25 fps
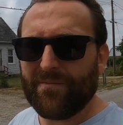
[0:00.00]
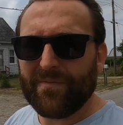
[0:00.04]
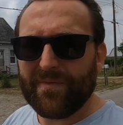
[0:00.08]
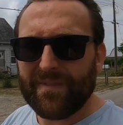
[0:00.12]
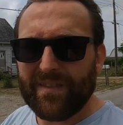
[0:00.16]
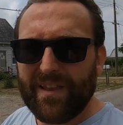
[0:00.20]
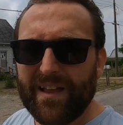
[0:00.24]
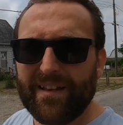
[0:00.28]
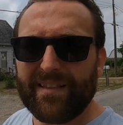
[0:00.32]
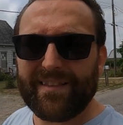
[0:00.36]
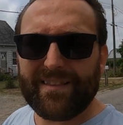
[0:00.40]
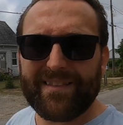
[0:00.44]

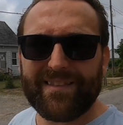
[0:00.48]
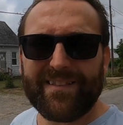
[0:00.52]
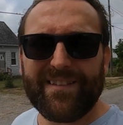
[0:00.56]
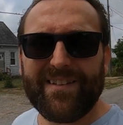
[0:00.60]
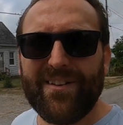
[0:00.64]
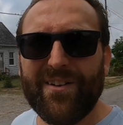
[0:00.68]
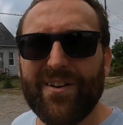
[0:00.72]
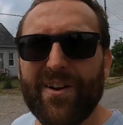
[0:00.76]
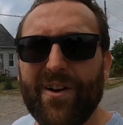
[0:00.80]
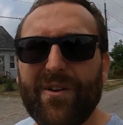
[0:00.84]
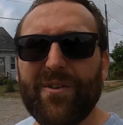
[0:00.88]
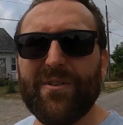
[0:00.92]
let,
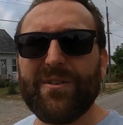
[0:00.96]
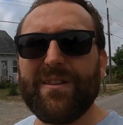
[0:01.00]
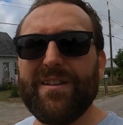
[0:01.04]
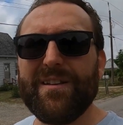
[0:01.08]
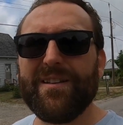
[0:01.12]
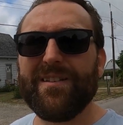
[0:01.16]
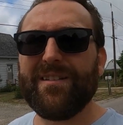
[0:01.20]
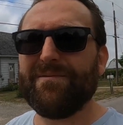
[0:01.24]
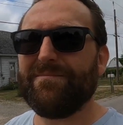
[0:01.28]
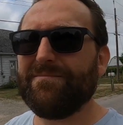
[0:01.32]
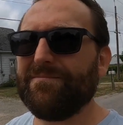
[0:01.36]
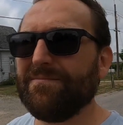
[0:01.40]
you know,
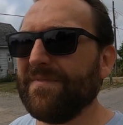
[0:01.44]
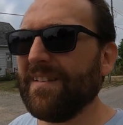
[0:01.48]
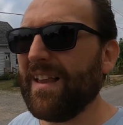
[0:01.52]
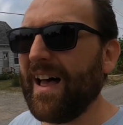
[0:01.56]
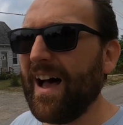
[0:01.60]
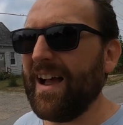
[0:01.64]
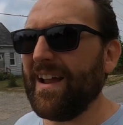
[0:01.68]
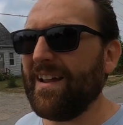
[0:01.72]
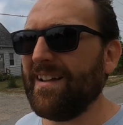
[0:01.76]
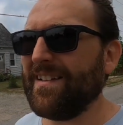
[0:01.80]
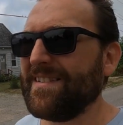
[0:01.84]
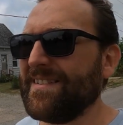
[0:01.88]
the
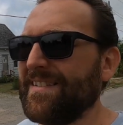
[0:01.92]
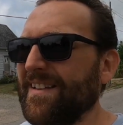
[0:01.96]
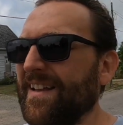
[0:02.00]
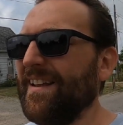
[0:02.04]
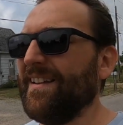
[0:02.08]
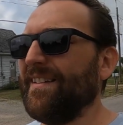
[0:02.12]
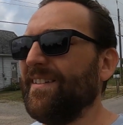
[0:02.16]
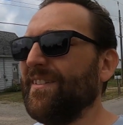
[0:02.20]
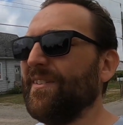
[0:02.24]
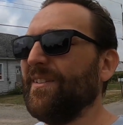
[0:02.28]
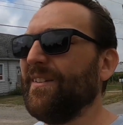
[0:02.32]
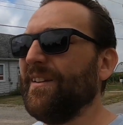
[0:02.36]
lions
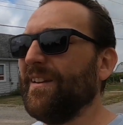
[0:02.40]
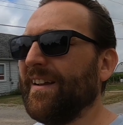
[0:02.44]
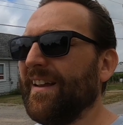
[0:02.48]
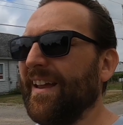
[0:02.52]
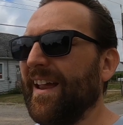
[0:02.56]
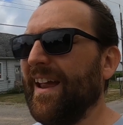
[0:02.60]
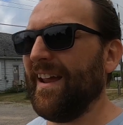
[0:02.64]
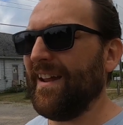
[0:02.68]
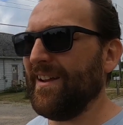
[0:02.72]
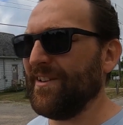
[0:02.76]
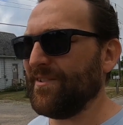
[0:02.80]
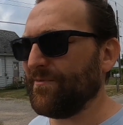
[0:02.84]
into the
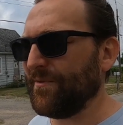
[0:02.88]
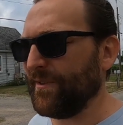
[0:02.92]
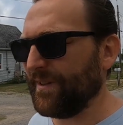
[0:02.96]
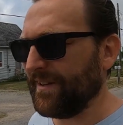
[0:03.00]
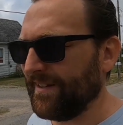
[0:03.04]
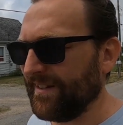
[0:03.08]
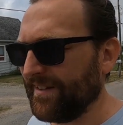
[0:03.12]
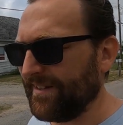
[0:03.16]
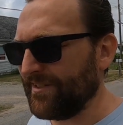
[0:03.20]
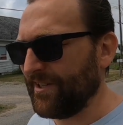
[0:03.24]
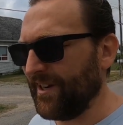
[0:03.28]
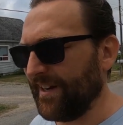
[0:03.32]
cage
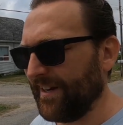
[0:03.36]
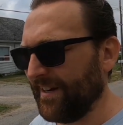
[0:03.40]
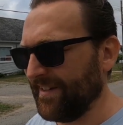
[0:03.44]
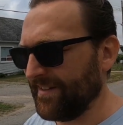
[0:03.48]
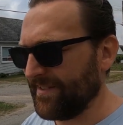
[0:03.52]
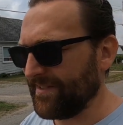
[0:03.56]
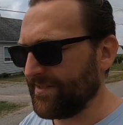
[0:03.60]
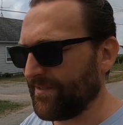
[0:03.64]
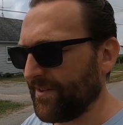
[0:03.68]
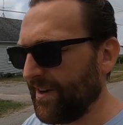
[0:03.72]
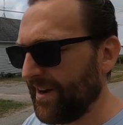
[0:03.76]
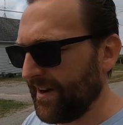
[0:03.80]
with the
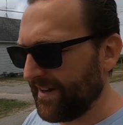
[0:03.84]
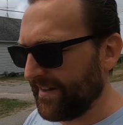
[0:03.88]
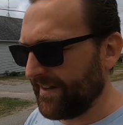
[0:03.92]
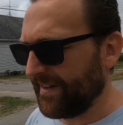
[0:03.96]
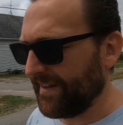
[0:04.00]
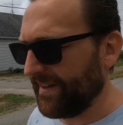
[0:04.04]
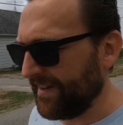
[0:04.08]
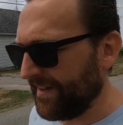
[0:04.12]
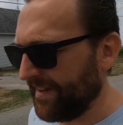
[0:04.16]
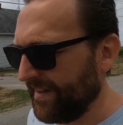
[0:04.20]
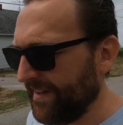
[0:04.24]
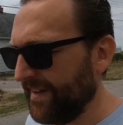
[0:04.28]
chickens, right?
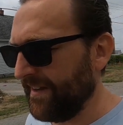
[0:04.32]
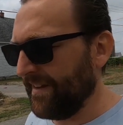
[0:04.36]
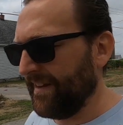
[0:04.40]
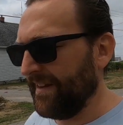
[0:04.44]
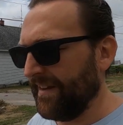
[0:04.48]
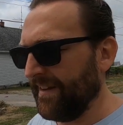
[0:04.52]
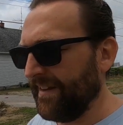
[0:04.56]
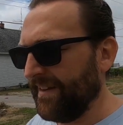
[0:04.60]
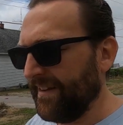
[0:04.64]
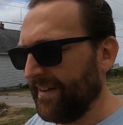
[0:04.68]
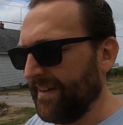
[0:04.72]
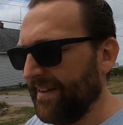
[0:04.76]

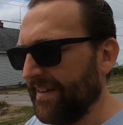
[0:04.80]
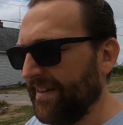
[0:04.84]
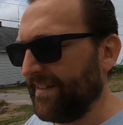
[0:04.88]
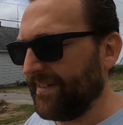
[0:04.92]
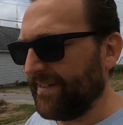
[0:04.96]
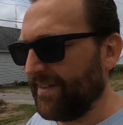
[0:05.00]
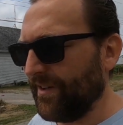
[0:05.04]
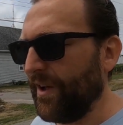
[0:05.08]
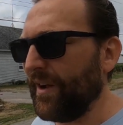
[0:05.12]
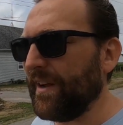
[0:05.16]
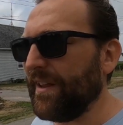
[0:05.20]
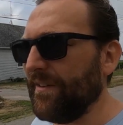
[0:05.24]

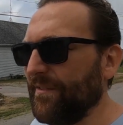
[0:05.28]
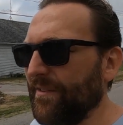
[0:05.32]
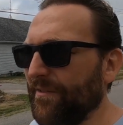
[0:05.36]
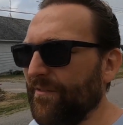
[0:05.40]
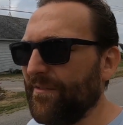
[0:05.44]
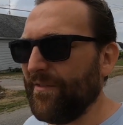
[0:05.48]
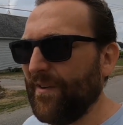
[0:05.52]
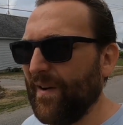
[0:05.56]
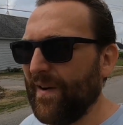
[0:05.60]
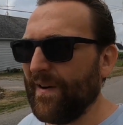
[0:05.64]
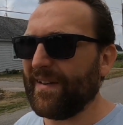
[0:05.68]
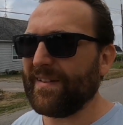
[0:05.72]
Not even
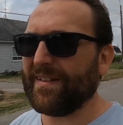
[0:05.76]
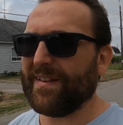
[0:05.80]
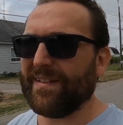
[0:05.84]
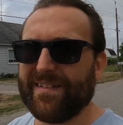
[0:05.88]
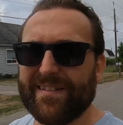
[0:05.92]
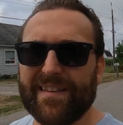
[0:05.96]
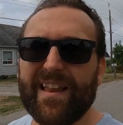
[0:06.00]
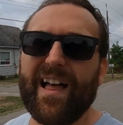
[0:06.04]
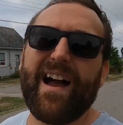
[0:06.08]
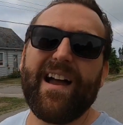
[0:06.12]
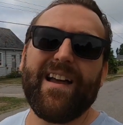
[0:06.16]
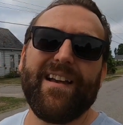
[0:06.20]

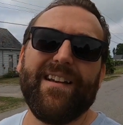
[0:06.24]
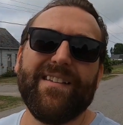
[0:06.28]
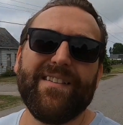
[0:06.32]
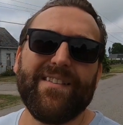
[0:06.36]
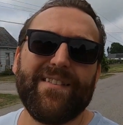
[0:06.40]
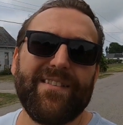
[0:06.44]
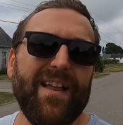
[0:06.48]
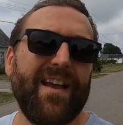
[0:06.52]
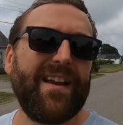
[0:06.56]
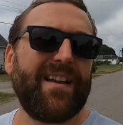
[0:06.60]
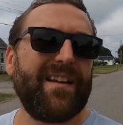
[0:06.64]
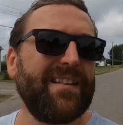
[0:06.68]
foxes,
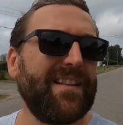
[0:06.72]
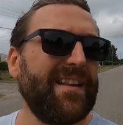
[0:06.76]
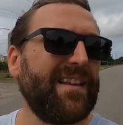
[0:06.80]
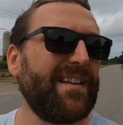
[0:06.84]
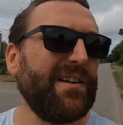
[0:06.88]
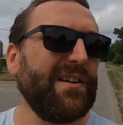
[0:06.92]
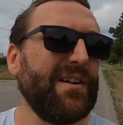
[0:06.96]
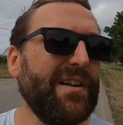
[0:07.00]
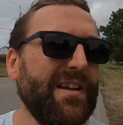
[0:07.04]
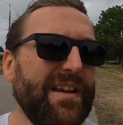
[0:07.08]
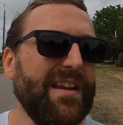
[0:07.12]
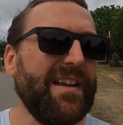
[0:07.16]
lions, like
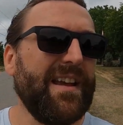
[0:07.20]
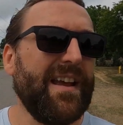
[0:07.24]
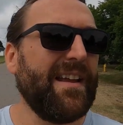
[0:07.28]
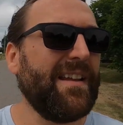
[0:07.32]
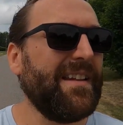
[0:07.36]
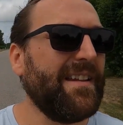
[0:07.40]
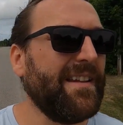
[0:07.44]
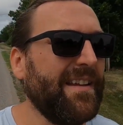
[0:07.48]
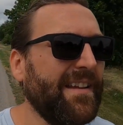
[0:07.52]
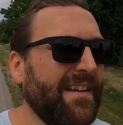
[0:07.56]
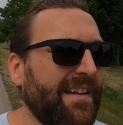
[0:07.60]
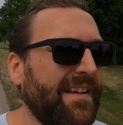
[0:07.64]
literally.
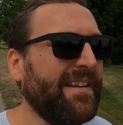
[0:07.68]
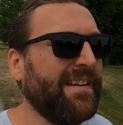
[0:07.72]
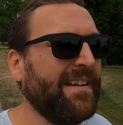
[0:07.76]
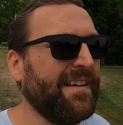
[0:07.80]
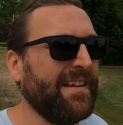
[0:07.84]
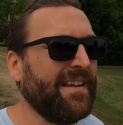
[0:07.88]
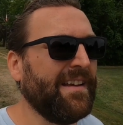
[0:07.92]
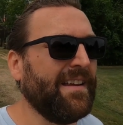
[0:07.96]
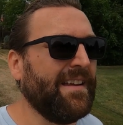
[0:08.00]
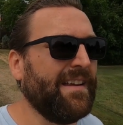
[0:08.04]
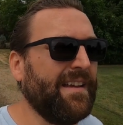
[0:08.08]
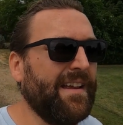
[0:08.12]
And
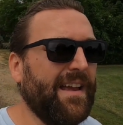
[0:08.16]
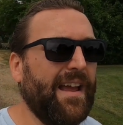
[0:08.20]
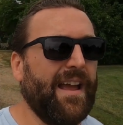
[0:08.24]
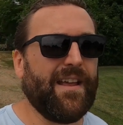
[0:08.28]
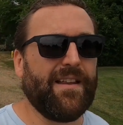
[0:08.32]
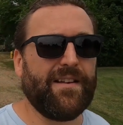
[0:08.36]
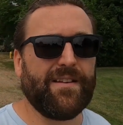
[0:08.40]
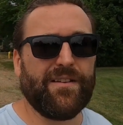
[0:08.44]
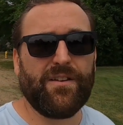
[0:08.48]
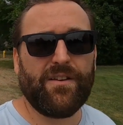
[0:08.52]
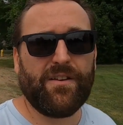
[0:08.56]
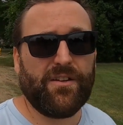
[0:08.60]

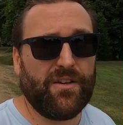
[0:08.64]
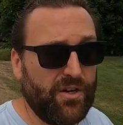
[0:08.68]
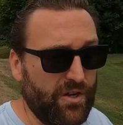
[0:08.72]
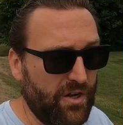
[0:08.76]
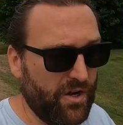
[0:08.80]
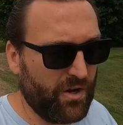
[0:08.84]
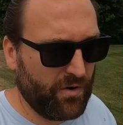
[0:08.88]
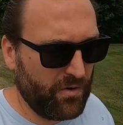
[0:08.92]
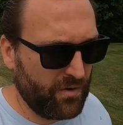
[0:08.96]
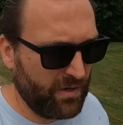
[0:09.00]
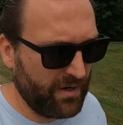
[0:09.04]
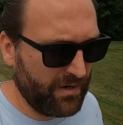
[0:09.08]
you
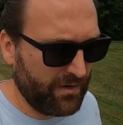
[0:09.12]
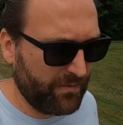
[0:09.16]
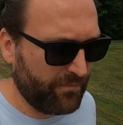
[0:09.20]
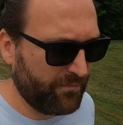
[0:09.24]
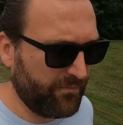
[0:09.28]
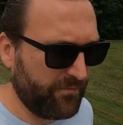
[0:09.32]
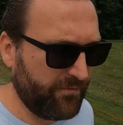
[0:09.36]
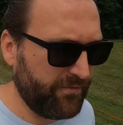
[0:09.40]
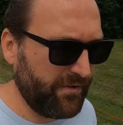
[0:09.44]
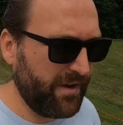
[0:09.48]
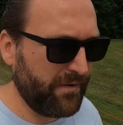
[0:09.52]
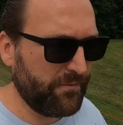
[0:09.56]
know,
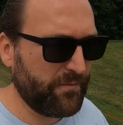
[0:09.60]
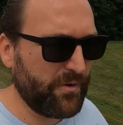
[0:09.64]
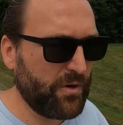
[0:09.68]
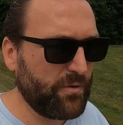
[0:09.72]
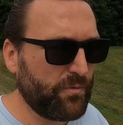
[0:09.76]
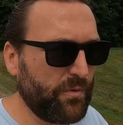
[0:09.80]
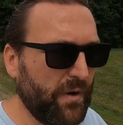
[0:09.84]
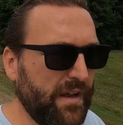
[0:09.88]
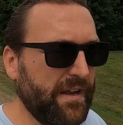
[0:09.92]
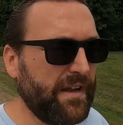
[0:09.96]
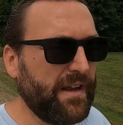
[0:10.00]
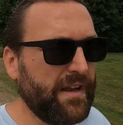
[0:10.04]
VMware
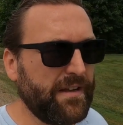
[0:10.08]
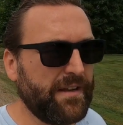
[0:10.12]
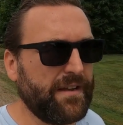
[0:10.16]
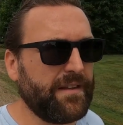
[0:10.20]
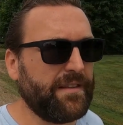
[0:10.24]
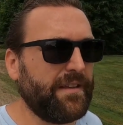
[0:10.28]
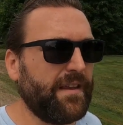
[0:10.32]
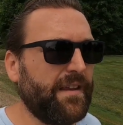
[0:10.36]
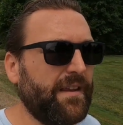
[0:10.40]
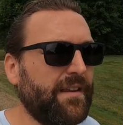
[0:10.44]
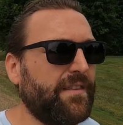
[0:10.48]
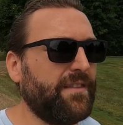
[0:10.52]
went in
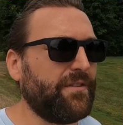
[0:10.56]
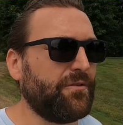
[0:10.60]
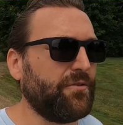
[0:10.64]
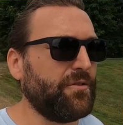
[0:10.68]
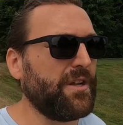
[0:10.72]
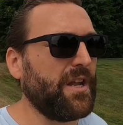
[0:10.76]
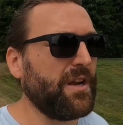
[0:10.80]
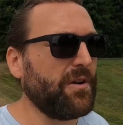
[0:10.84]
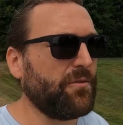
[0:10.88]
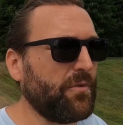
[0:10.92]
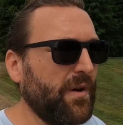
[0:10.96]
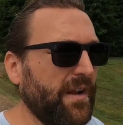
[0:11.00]
and they
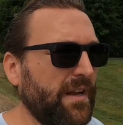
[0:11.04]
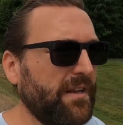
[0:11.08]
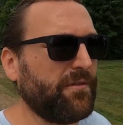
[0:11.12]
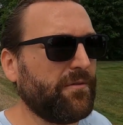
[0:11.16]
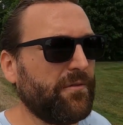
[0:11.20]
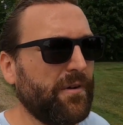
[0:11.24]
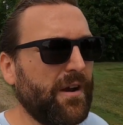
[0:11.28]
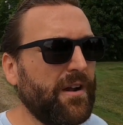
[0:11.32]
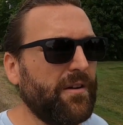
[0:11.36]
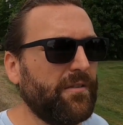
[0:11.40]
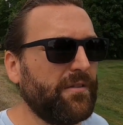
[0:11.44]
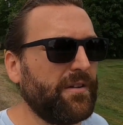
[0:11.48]
threw their weight
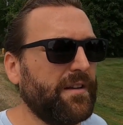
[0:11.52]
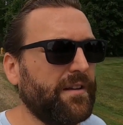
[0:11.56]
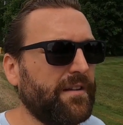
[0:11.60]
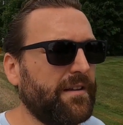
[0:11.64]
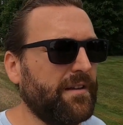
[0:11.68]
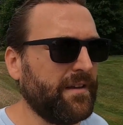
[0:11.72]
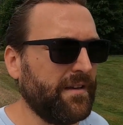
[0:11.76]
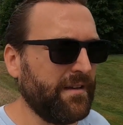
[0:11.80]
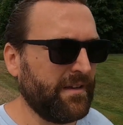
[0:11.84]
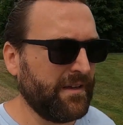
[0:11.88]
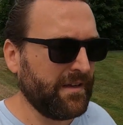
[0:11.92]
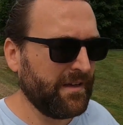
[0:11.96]
around, and